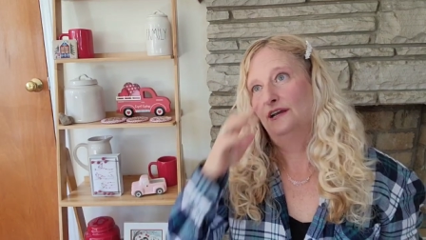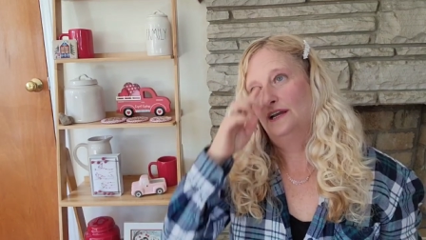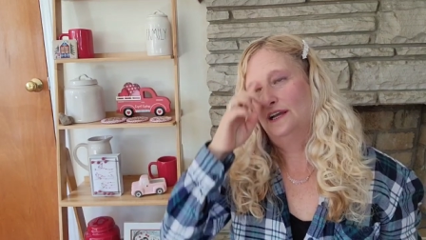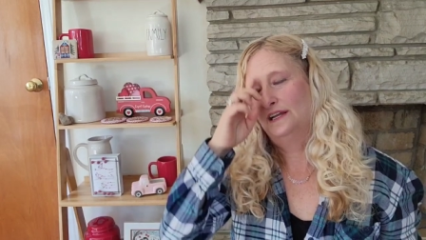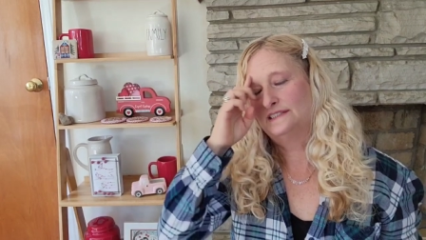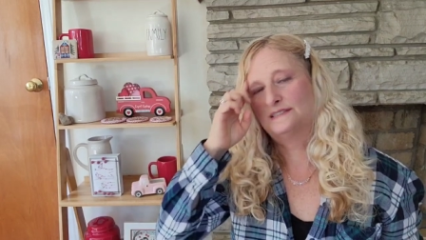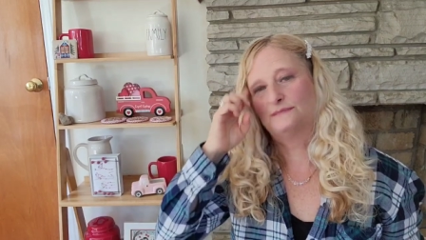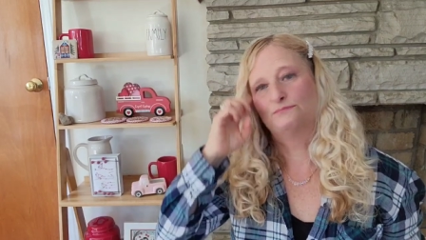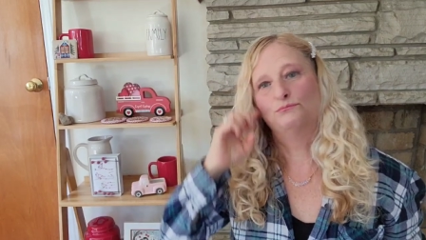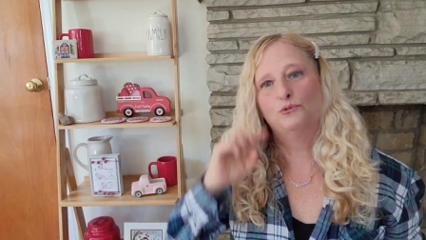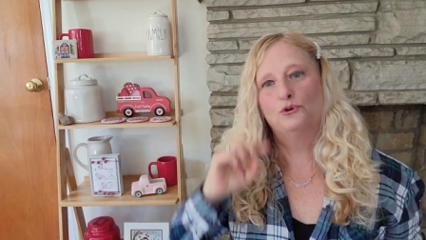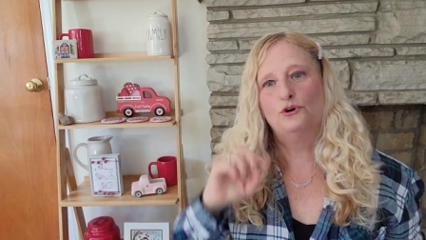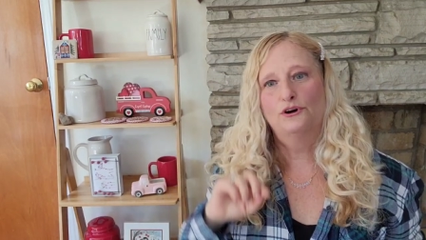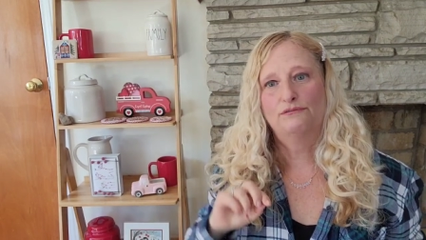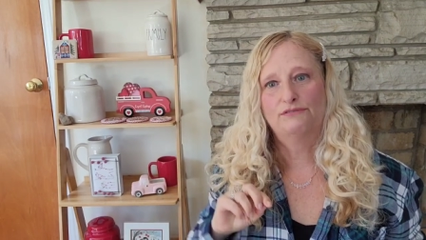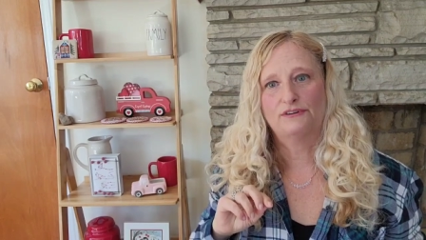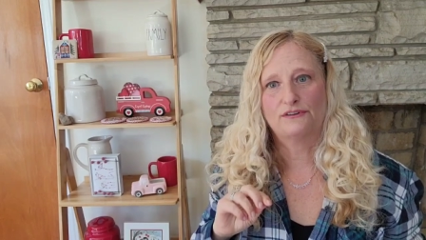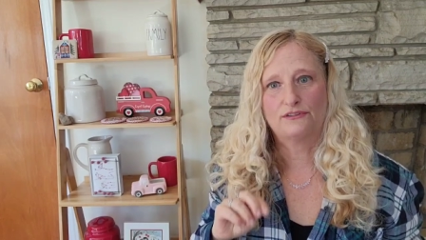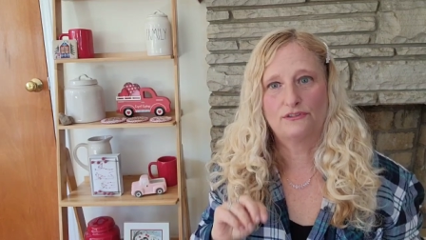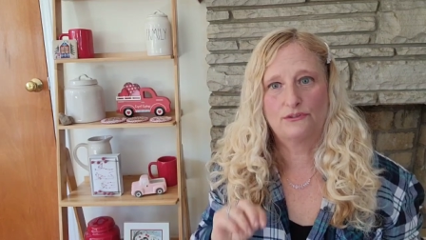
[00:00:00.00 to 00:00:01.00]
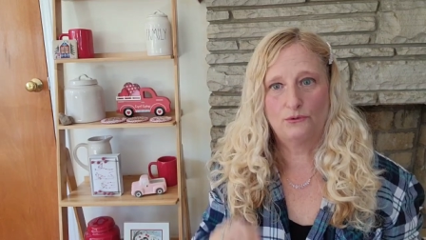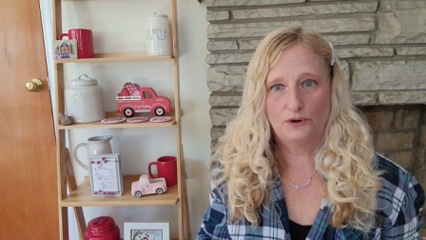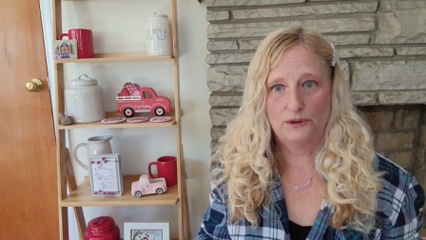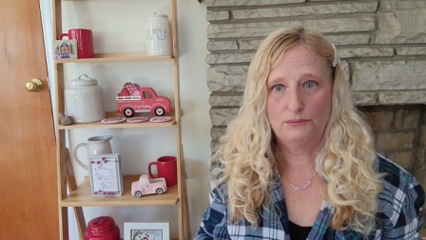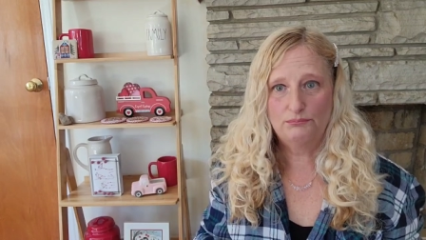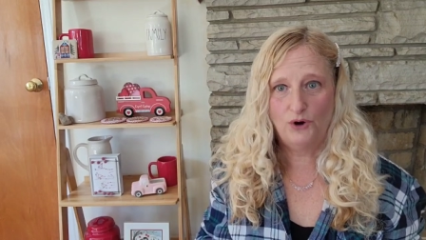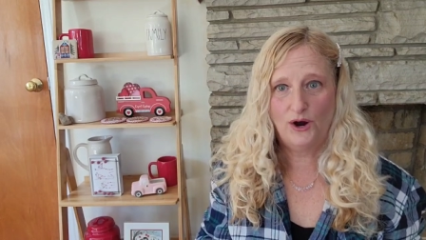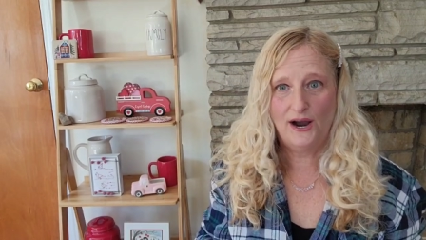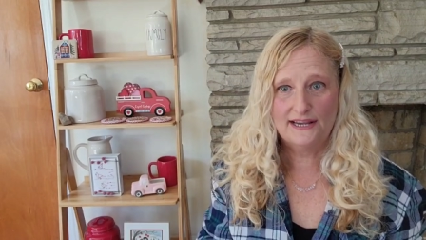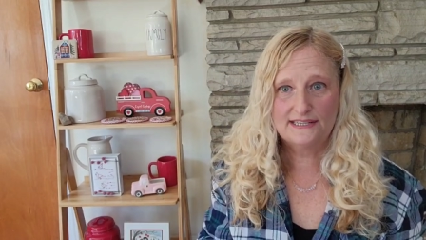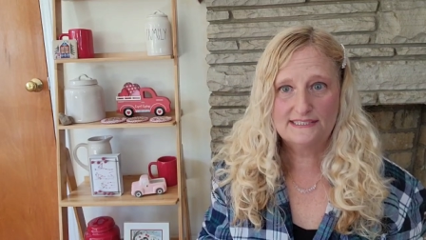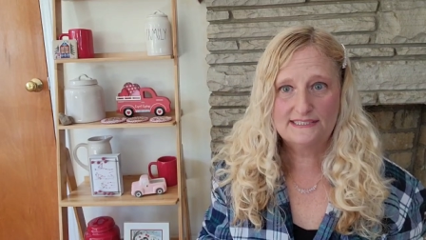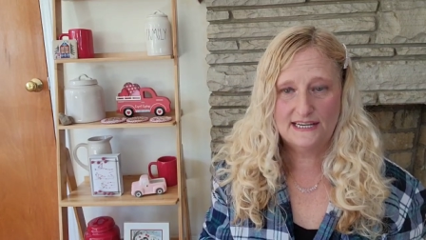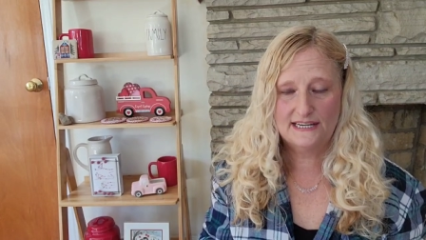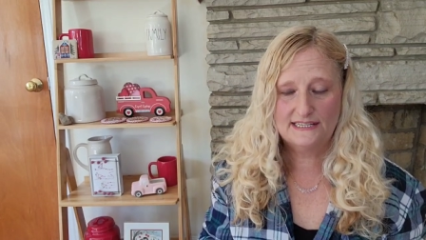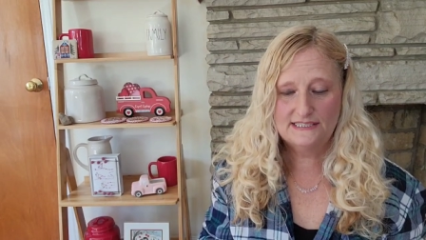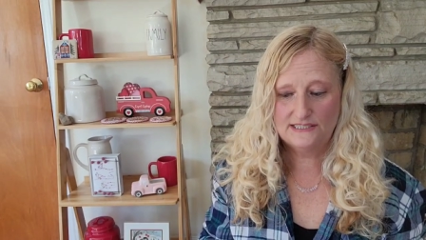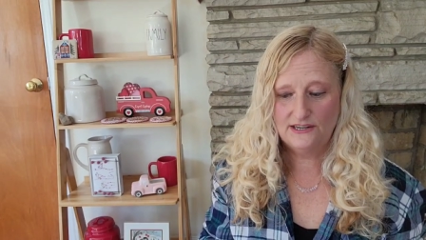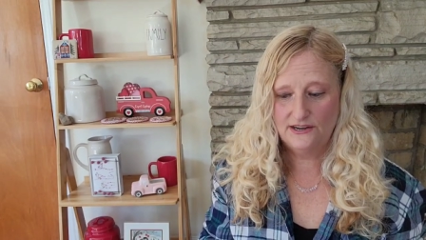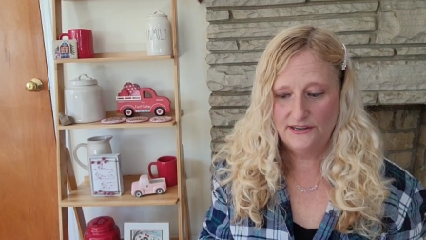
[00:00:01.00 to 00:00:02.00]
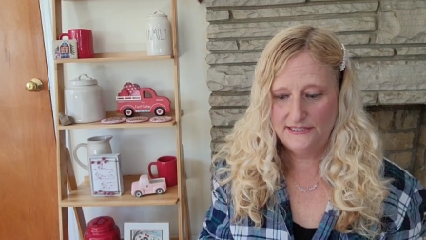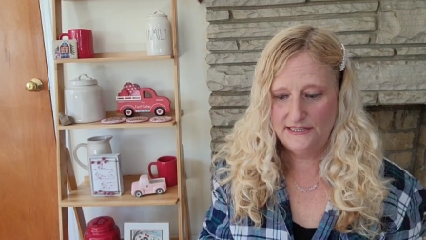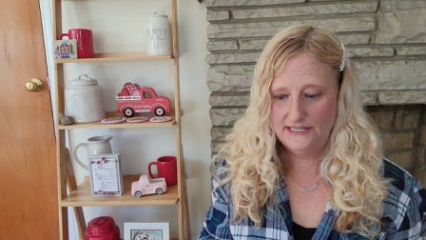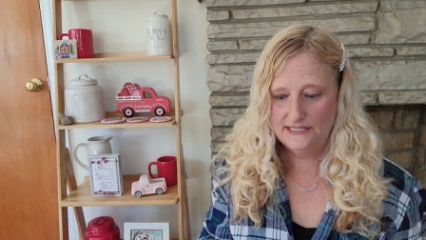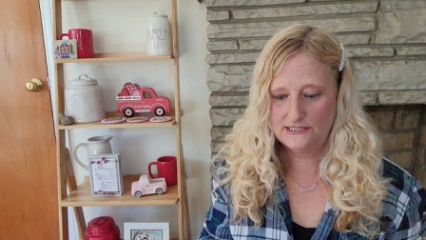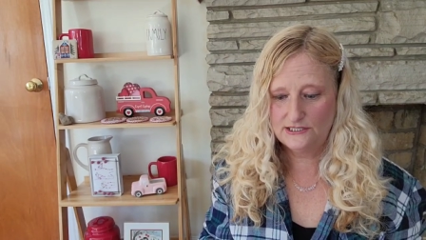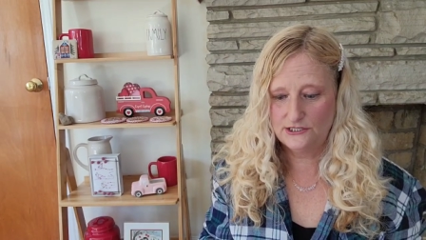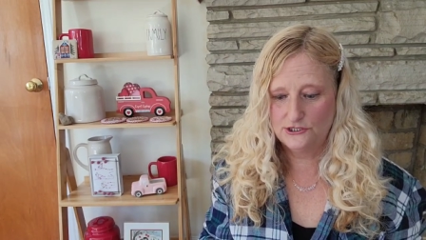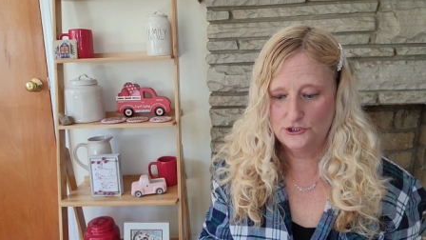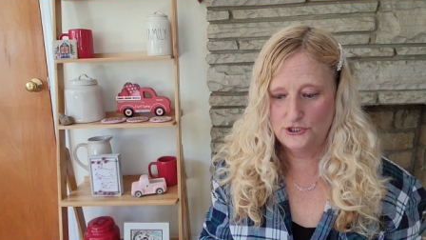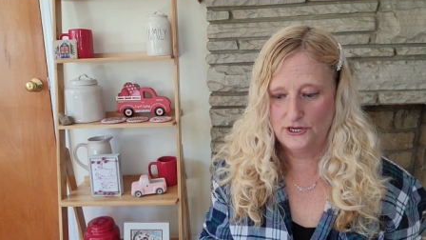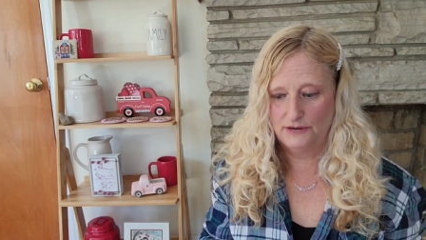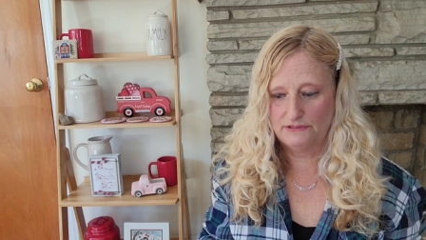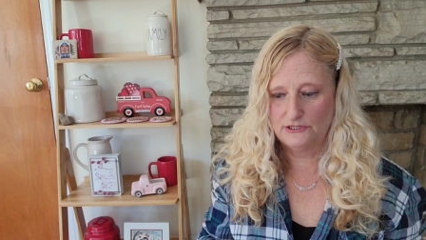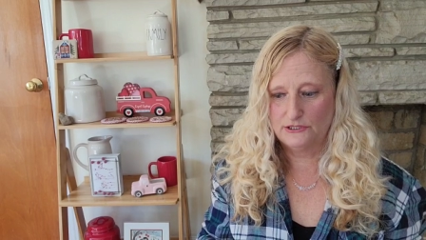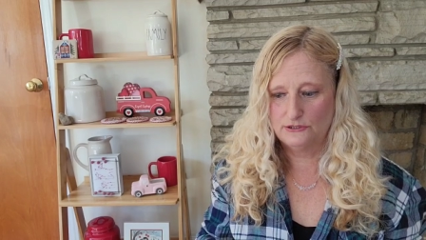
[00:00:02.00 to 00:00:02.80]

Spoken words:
it's more of a thought process on these because you have